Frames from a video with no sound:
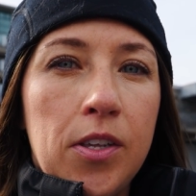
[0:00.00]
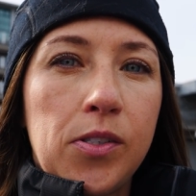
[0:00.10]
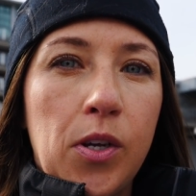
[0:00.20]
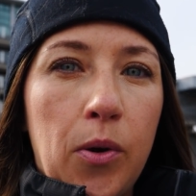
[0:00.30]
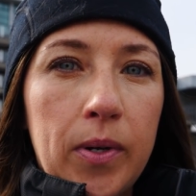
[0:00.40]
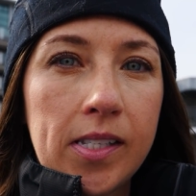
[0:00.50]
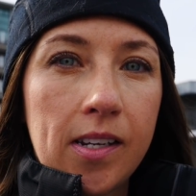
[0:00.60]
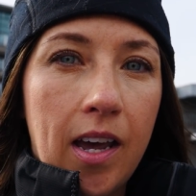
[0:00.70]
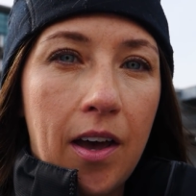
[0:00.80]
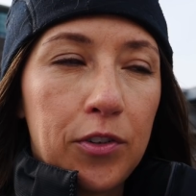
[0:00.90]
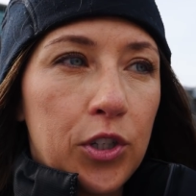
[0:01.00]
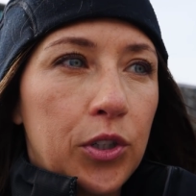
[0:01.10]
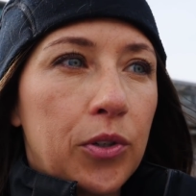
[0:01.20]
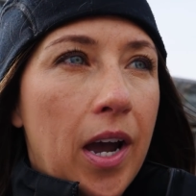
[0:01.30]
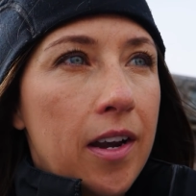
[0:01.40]
so we still have
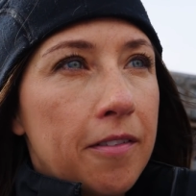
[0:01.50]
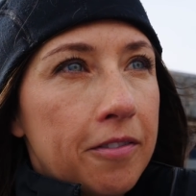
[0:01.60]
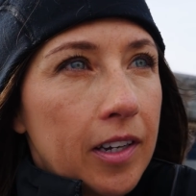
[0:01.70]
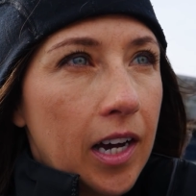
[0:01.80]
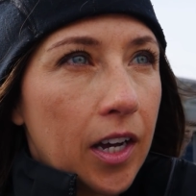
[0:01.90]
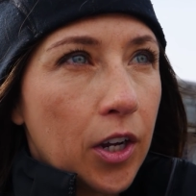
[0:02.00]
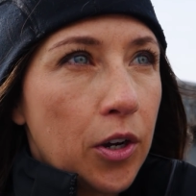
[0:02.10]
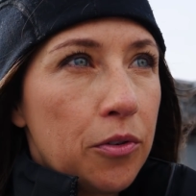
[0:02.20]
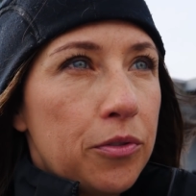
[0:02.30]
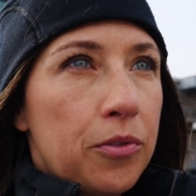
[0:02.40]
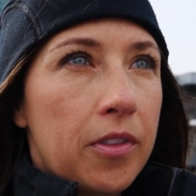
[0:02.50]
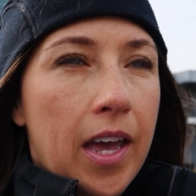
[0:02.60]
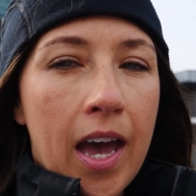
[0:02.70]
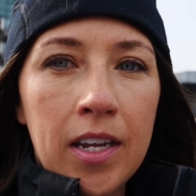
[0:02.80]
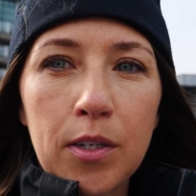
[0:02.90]
to kind of go through
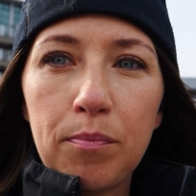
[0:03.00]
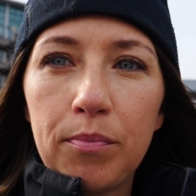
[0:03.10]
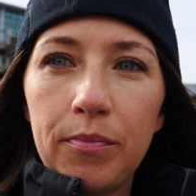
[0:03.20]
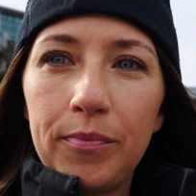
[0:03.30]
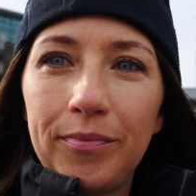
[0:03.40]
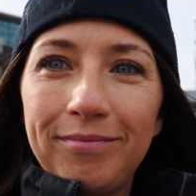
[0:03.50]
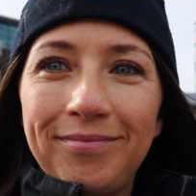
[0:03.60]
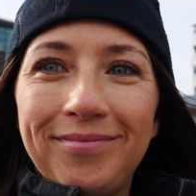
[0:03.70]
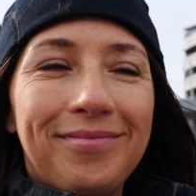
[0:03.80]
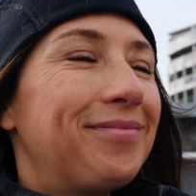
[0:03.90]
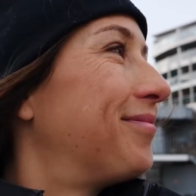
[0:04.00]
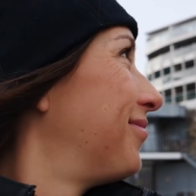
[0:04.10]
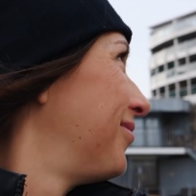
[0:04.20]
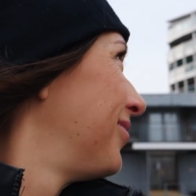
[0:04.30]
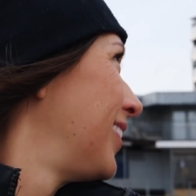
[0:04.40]
that.
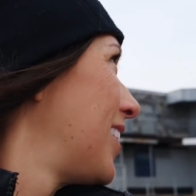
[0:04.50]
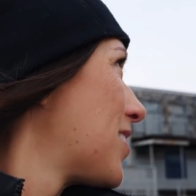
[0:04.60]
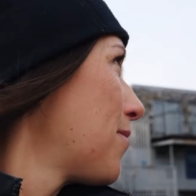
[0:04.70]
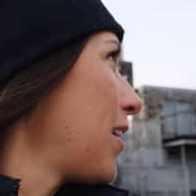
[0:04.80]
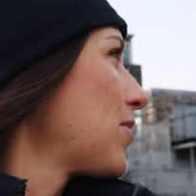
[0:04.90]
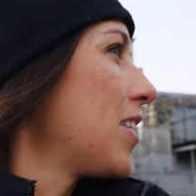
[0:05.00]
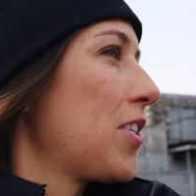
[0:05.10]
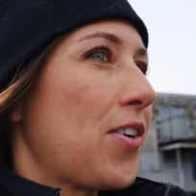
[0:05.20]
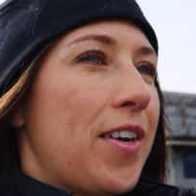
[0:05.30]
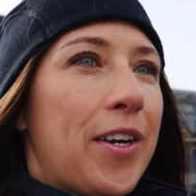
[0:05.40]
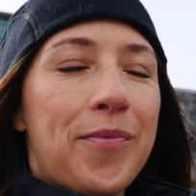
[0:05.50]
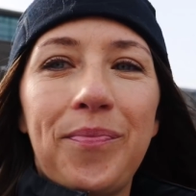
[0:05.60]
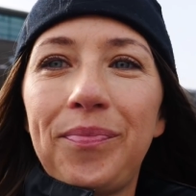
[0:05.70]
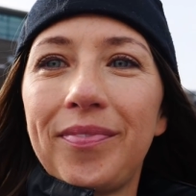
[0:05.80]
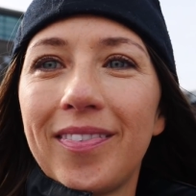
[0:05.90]
Some loud seagulls around here.
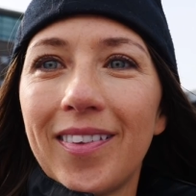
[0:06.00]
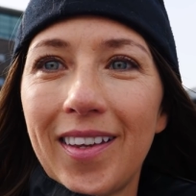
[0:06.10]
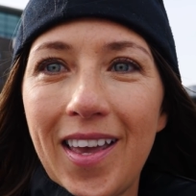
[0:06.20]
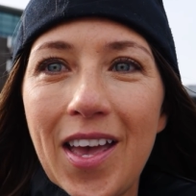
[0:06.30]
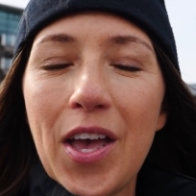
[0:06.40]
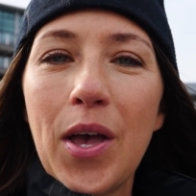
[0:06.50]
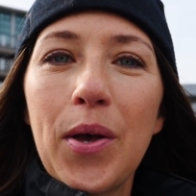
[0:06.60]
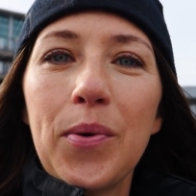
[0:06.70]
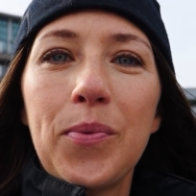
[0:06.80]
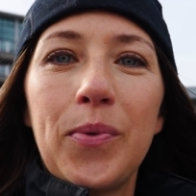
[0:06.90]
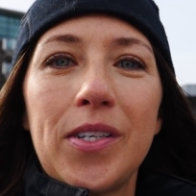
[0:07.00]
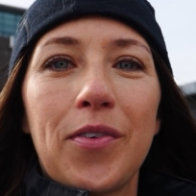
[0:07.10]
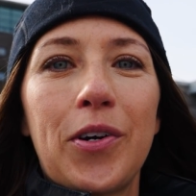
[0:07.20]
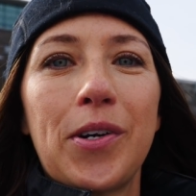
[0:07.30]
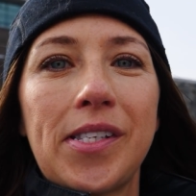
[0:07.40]
Which, of
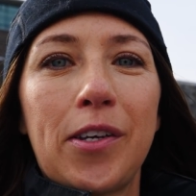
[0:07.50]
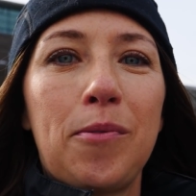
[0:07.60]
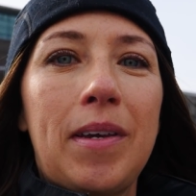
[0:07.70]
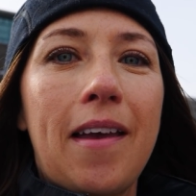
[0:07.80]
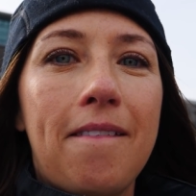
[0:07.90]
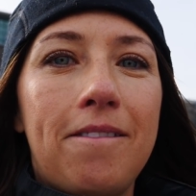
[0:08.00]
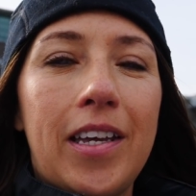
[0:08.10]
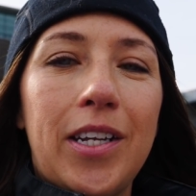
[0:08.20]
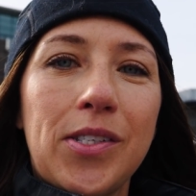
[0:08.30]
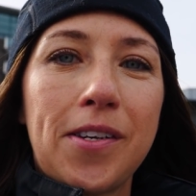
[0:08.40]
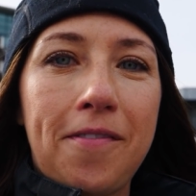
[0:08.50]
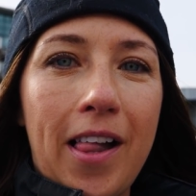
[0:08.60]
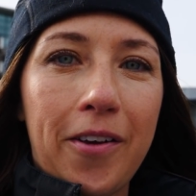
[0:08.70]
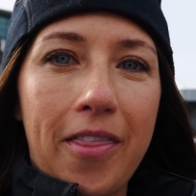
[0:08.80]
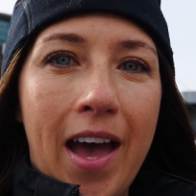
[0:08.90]
course, there will be videos to
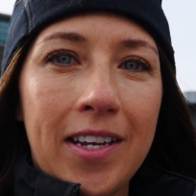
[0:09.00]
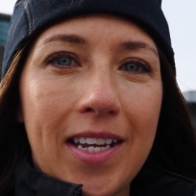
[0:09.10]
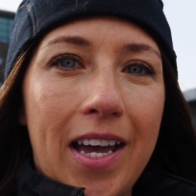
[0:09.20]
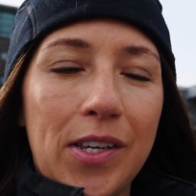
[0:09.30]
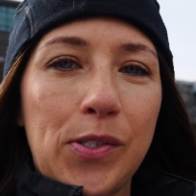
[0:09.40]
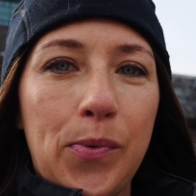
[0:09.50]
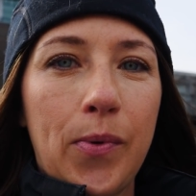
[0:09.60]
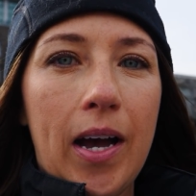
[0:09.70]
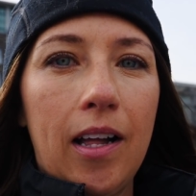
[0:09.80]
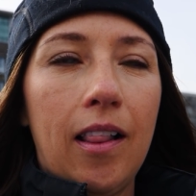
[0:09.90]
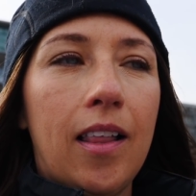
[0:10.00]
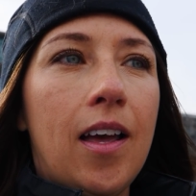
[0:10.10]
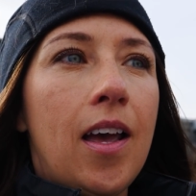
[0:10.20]
follow that as well.